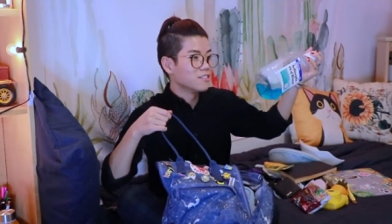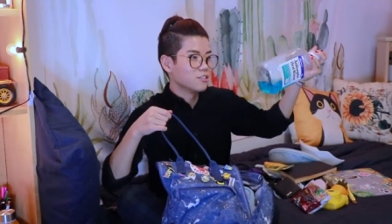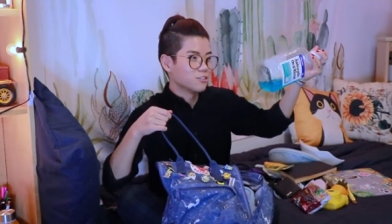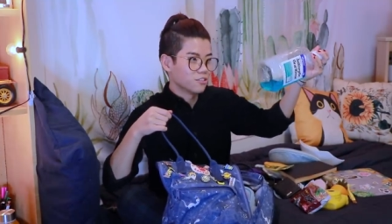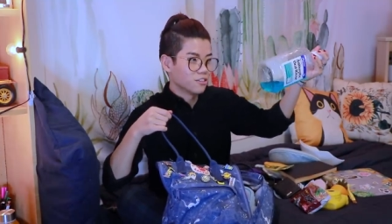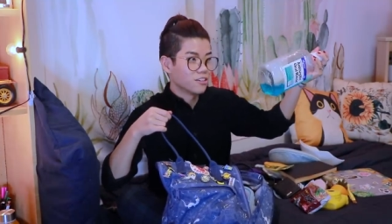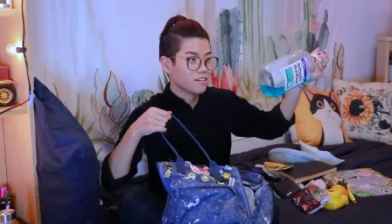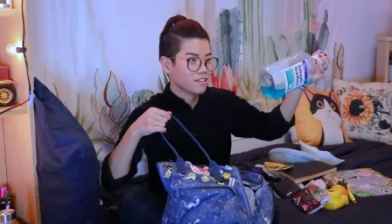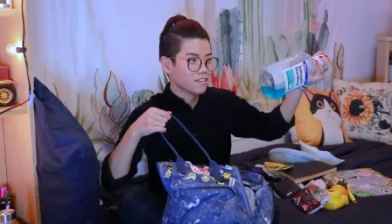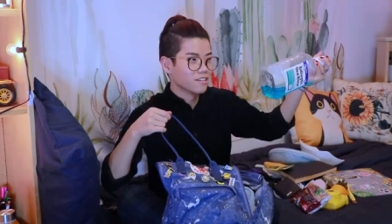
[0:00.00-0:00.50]
It's
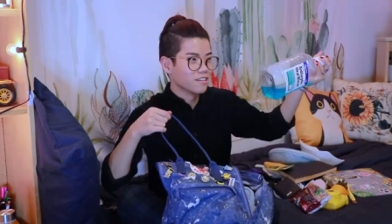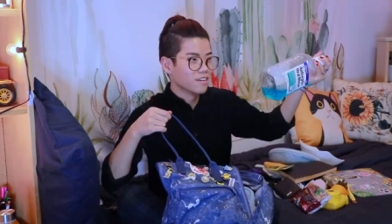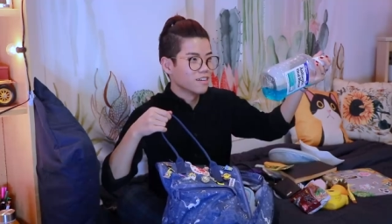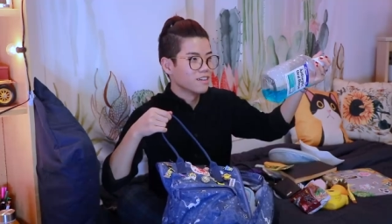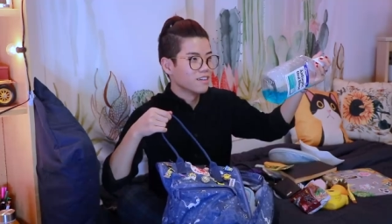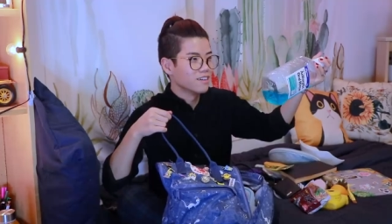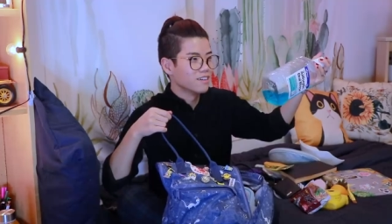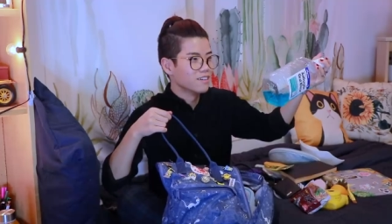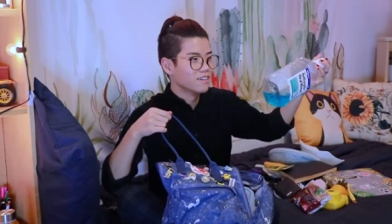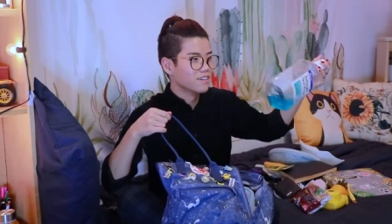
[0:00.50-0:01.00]
stronger, yeah.
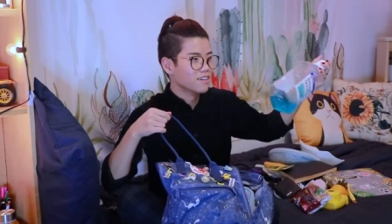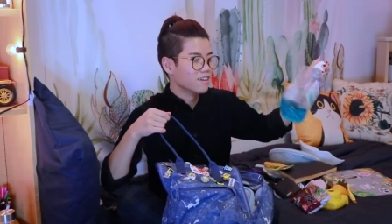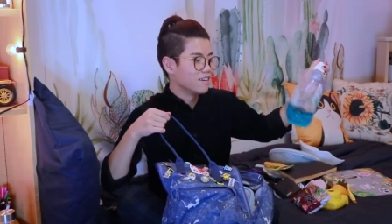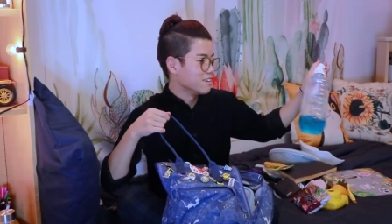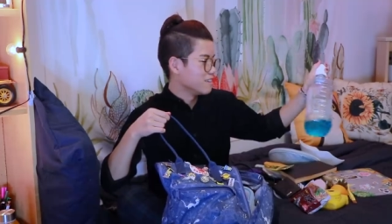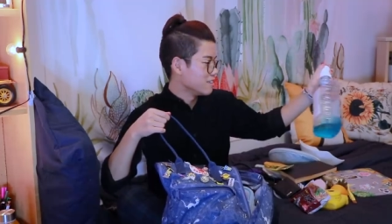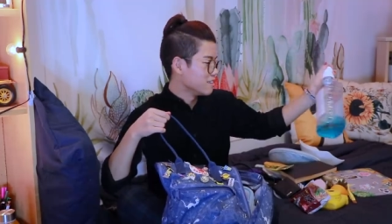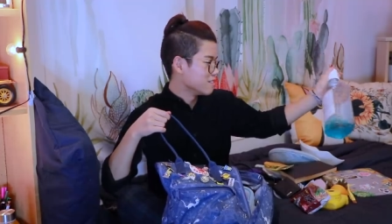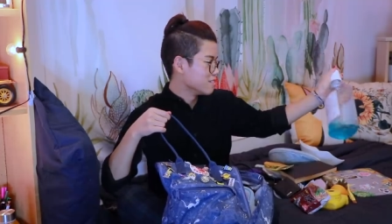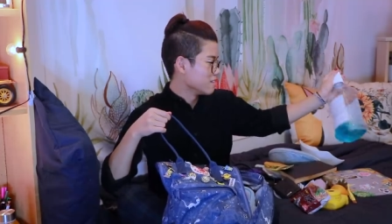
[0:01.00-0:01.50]
I
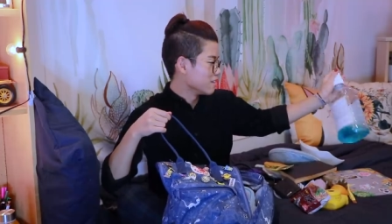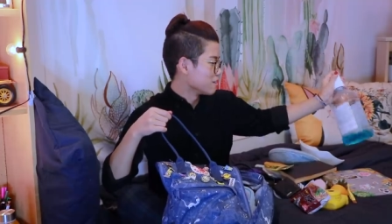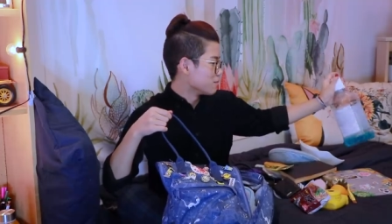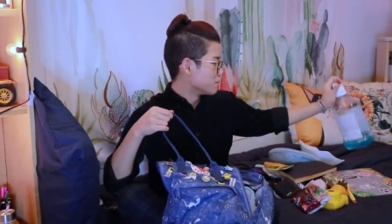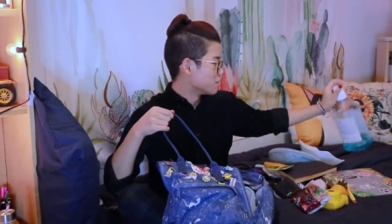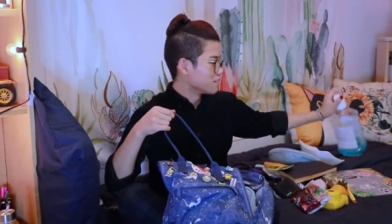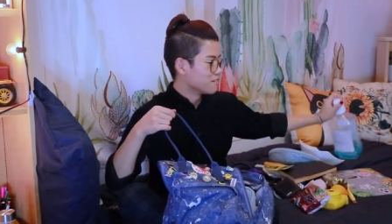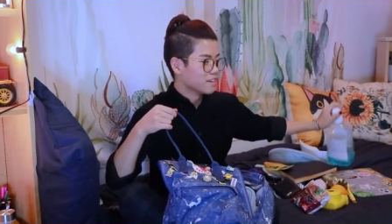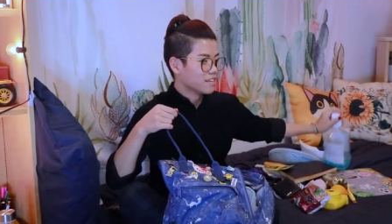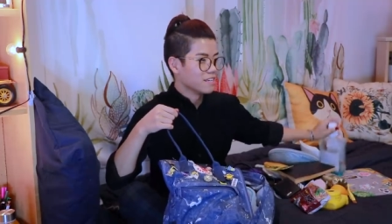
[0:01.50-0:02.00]
need, like,
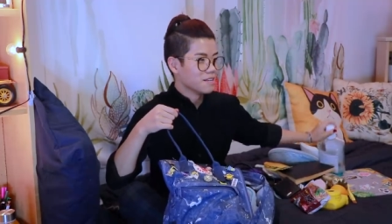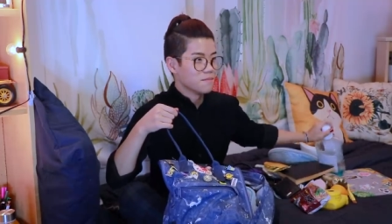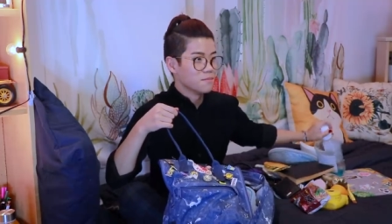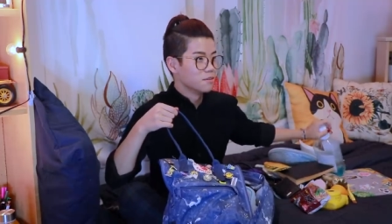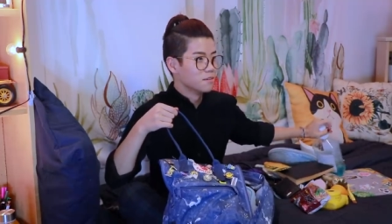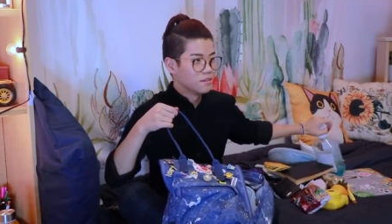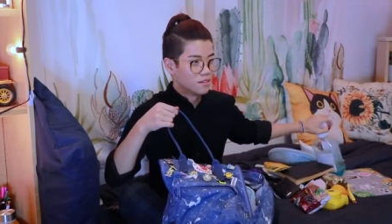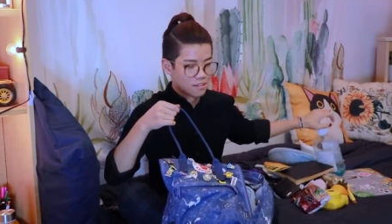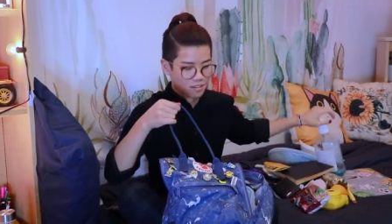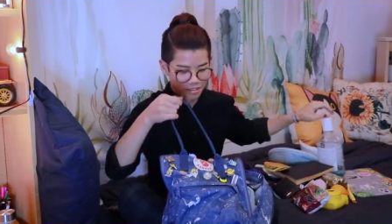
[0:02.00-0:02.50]
what if I need
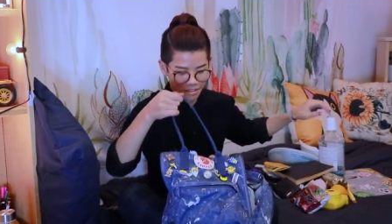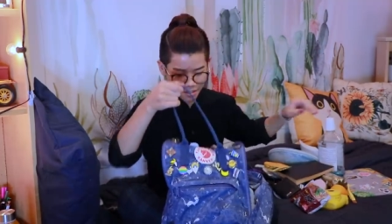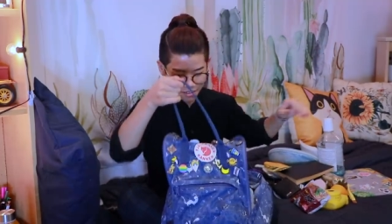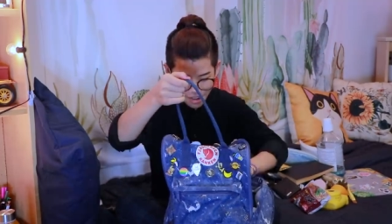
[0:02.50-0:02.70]
more?